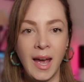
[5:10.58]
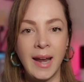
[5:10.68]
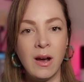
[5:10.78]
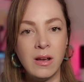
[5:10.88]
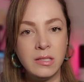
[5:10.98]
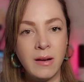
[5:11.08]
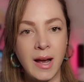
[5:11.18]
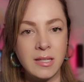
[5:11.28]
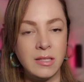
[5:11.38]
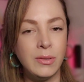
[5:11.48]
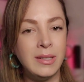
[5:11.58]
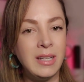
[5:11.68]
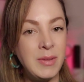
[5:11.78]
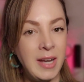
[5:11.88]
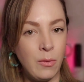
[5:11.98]
And I also asked it to
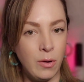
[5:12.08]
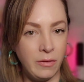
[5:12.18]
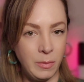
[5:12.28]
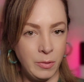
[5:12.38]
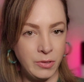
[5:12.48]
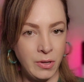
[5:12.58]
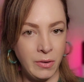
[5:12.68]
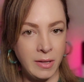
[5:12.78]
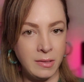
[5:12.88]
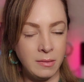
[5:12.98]
eliminate one of the personas.